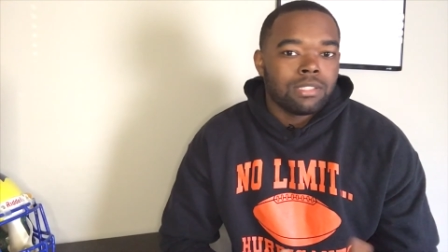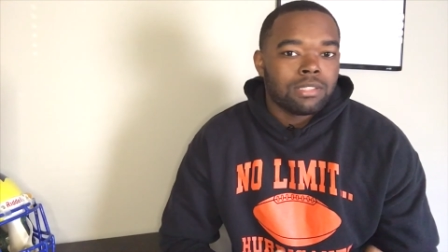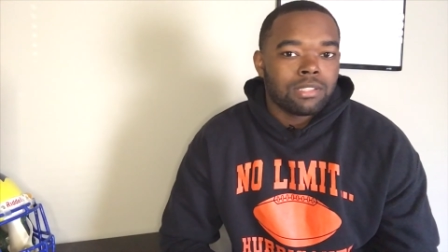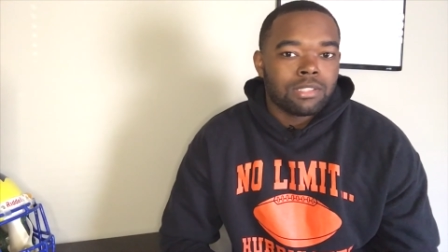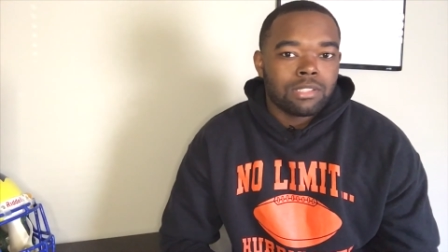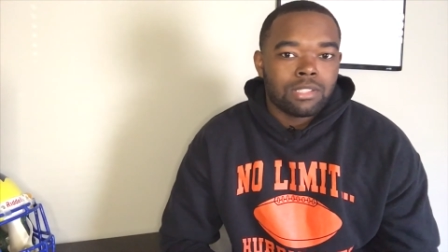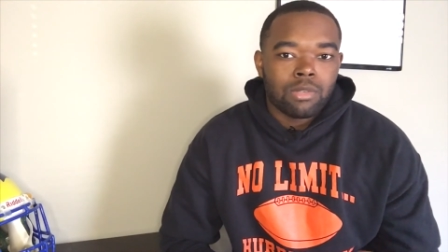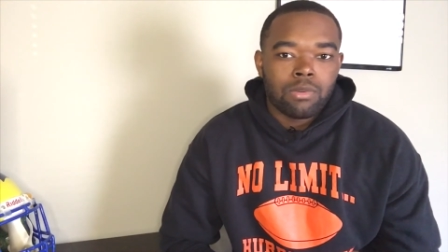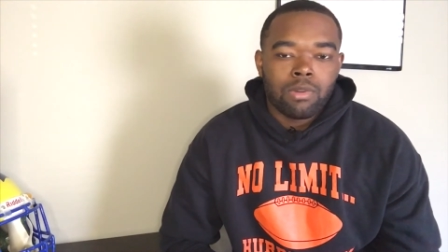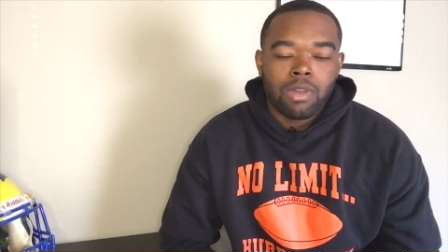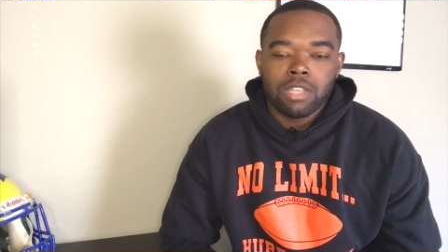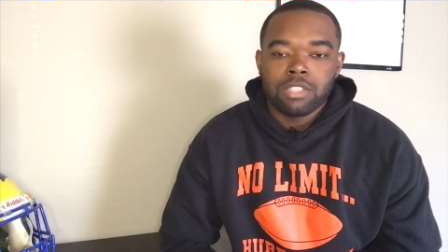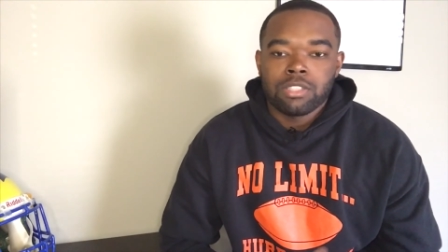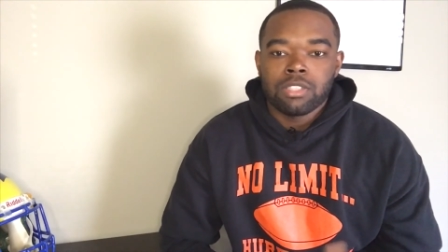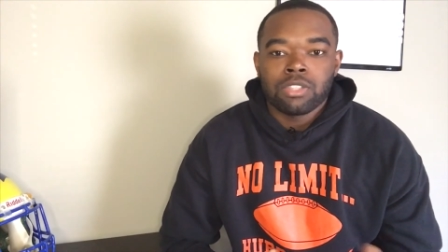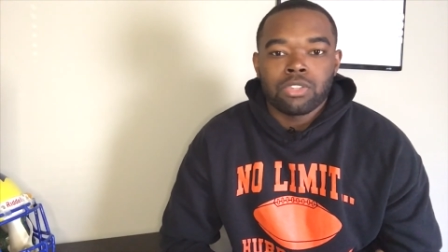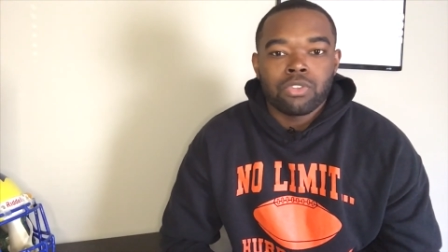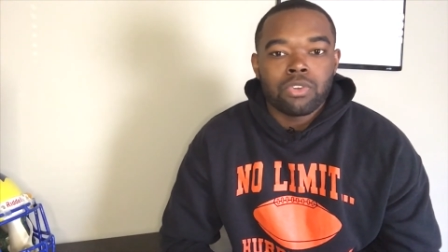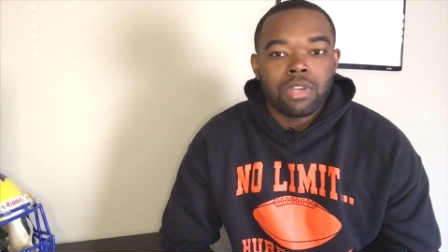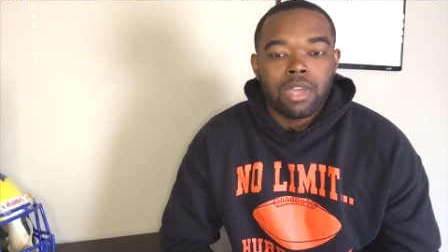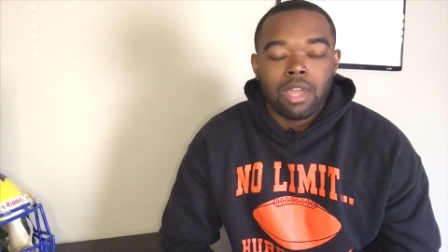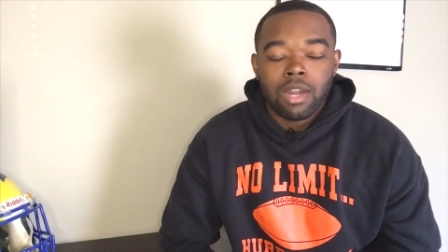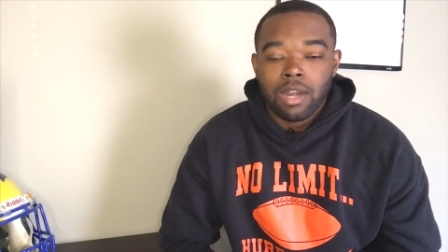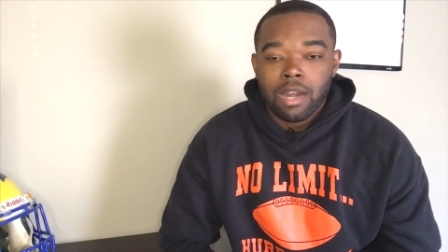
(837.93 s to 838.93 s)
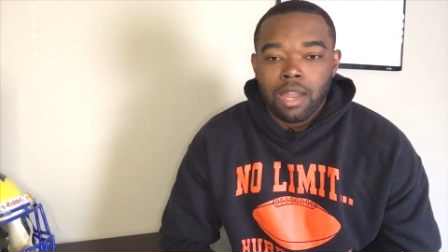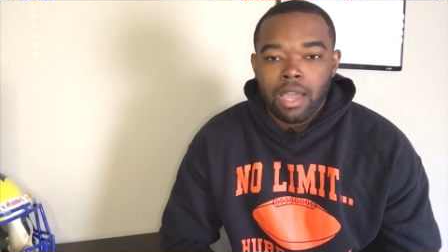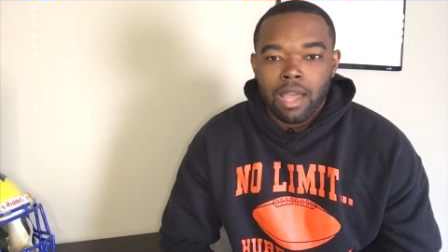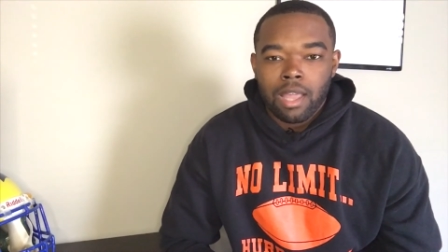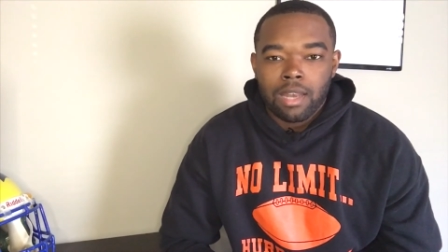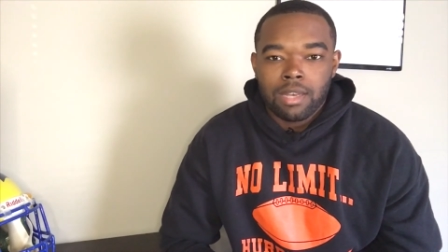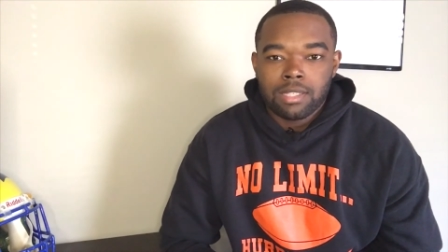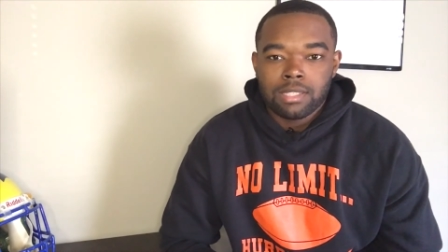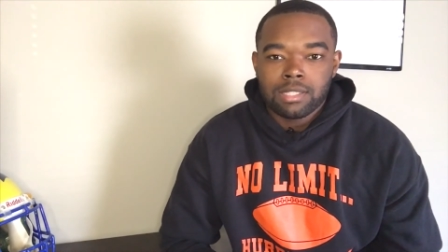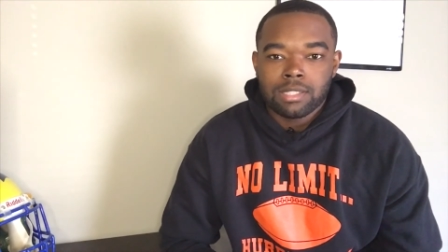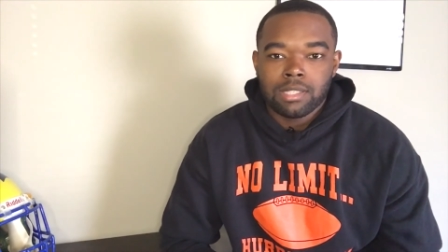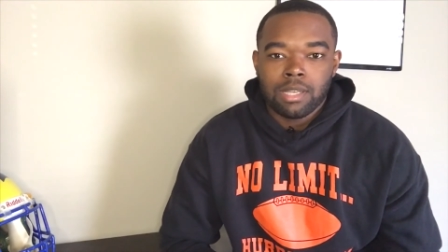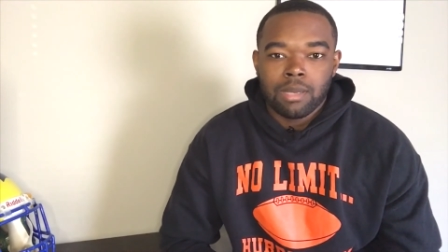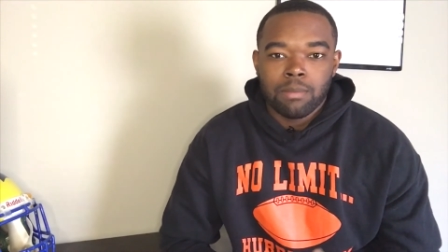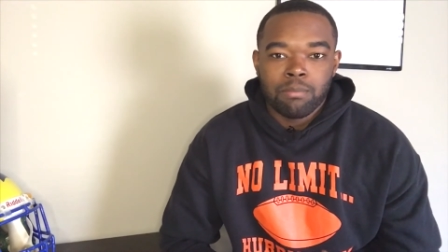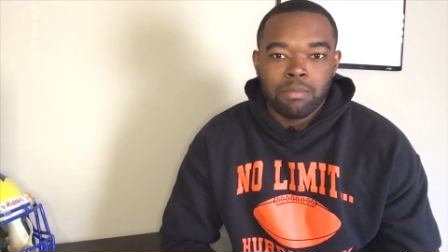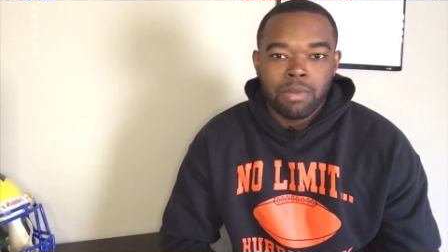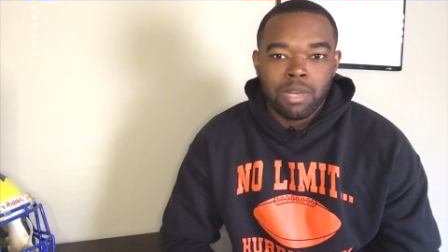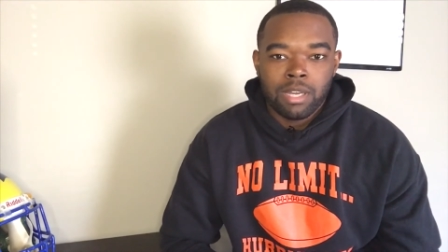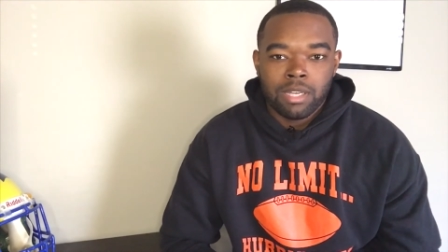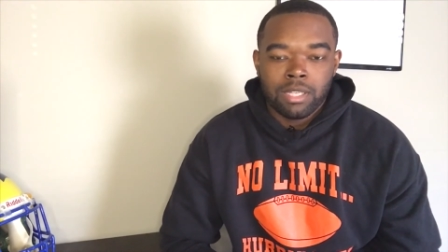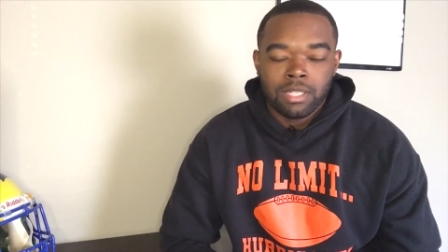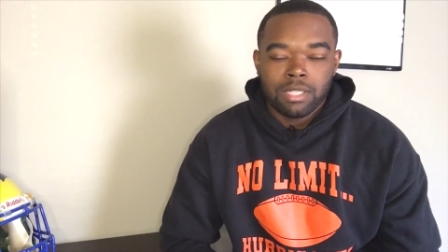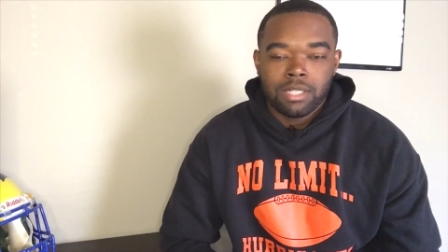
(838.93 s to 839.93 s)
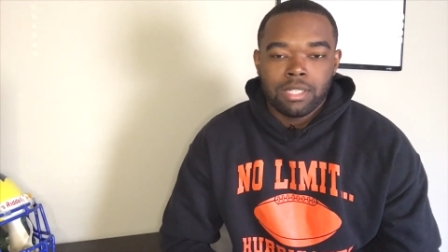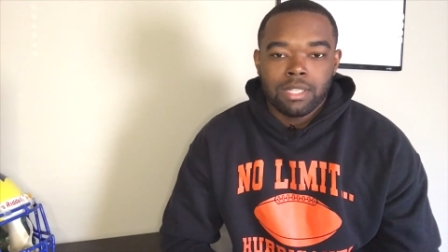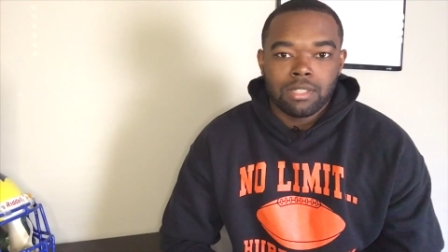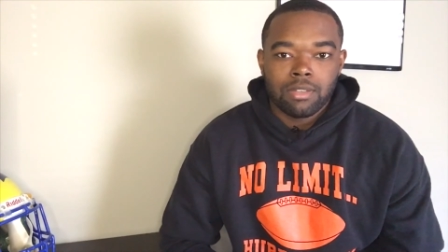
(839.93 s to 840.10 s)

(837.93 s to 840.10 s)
$200, $300 a month